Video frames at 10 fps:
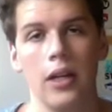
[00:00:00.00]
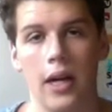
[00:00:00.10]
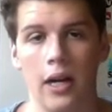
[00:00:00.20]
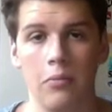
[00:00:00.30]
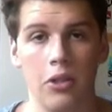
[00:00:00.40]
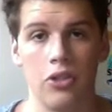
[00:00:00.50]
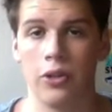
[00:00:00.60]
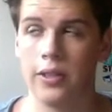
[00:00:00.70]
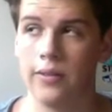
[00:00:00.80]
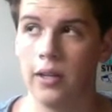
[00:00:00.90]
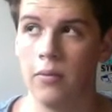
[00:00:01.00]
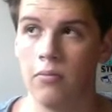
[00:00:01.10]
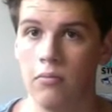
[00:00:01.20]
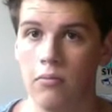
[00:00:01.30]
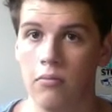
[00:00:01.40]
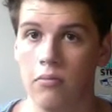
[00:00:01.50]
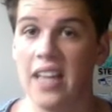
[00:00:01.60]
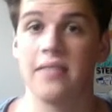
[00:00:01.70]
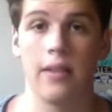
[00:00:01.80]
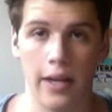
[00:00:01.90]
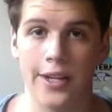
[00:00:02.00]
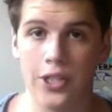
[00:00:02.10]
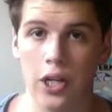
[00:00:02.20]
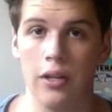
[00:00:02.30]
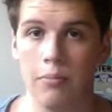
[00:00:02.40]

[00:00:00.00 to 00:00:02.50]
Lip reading: He joined the team yesterday actually,